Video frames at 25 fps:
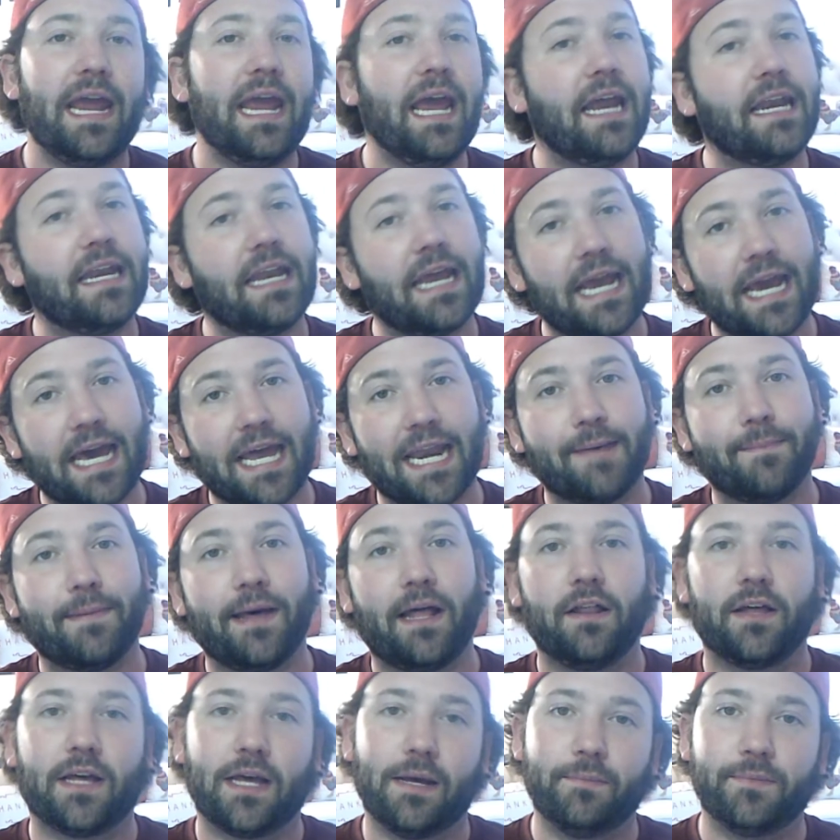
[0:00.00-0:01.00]
and
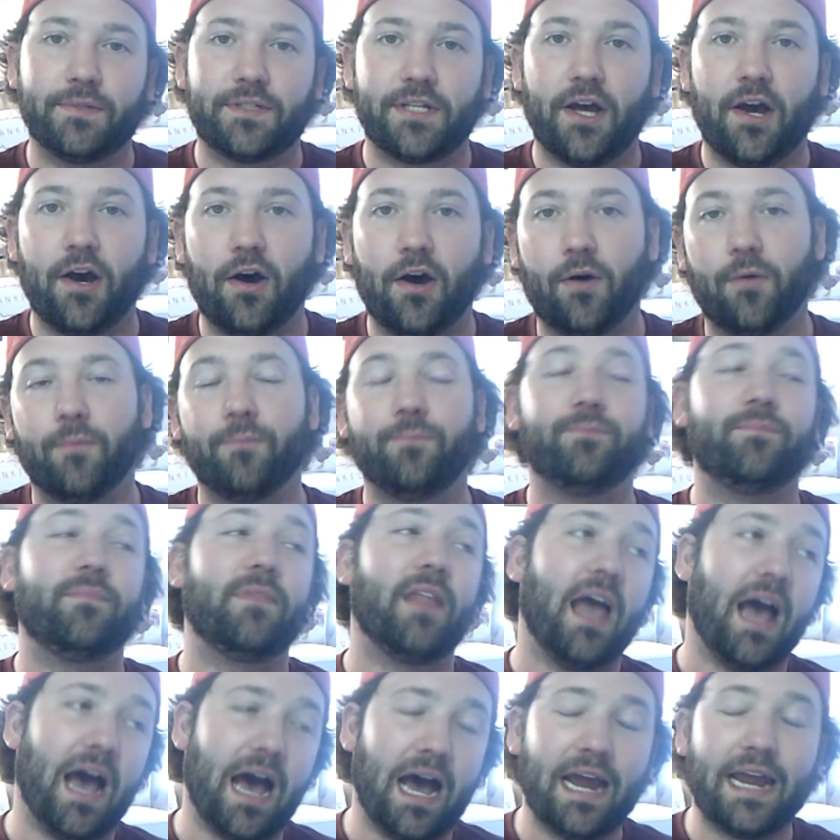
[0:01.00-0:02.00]
Annabelle Comes Home.
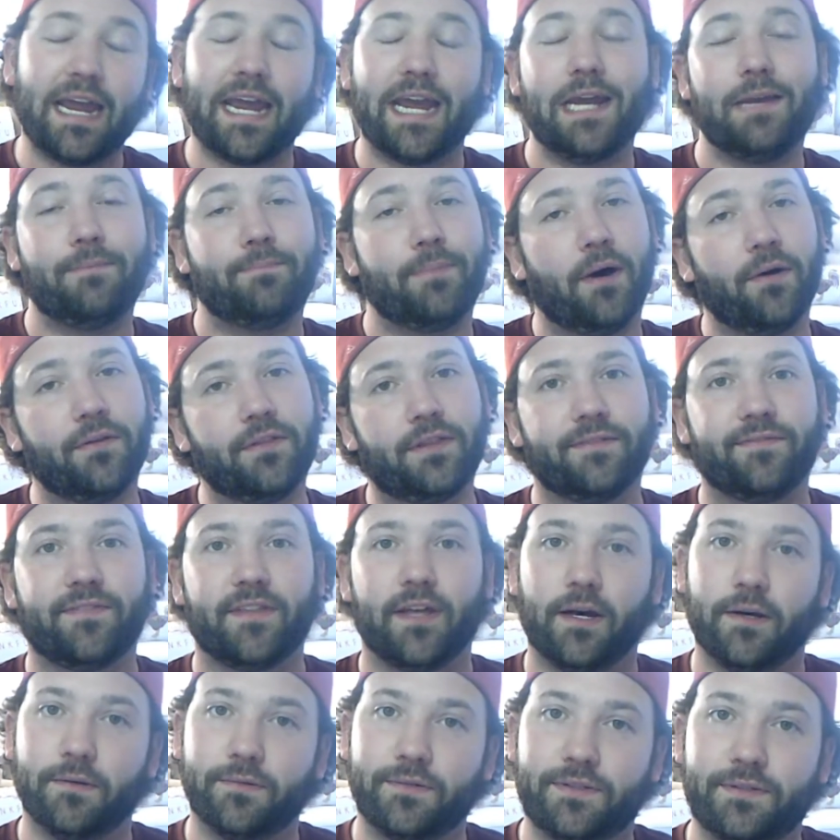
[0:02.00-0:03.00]
I hate both of
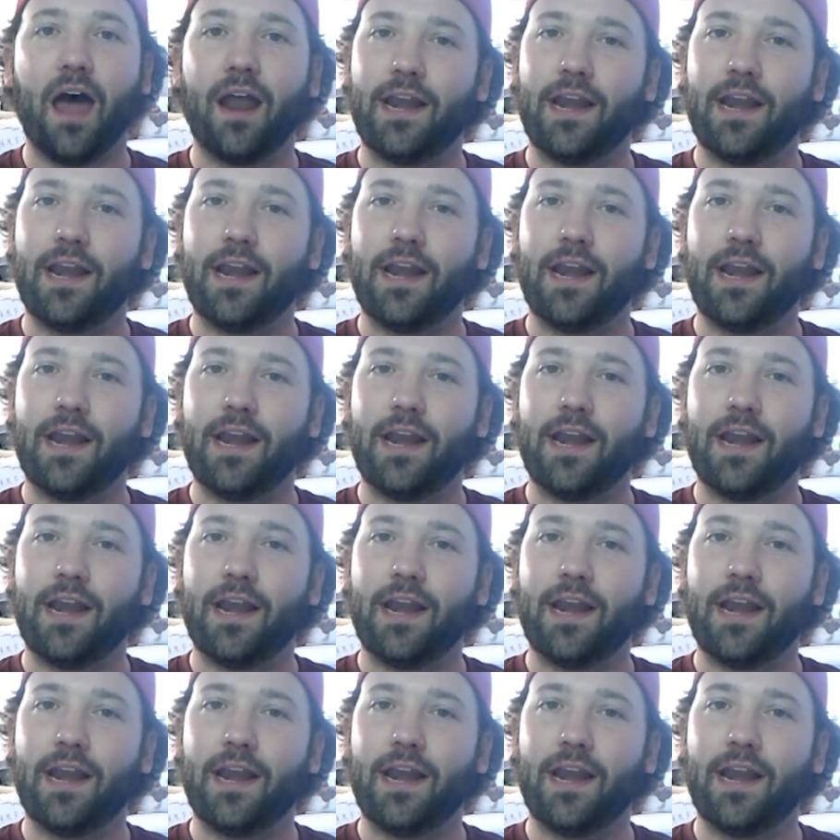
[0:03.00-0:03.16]
those.